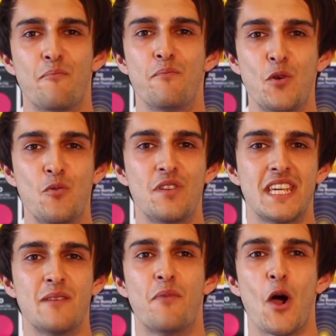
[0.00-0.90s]

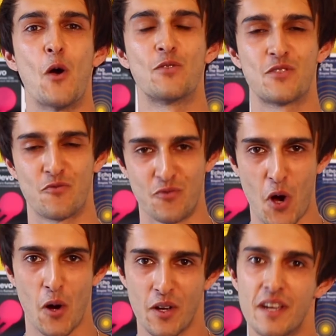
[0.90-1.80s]
moody
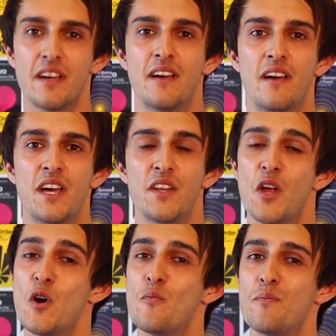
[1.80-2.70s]
post-rock?
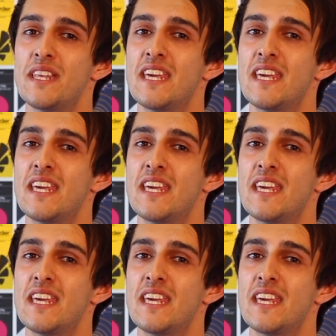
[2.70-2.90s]
No, me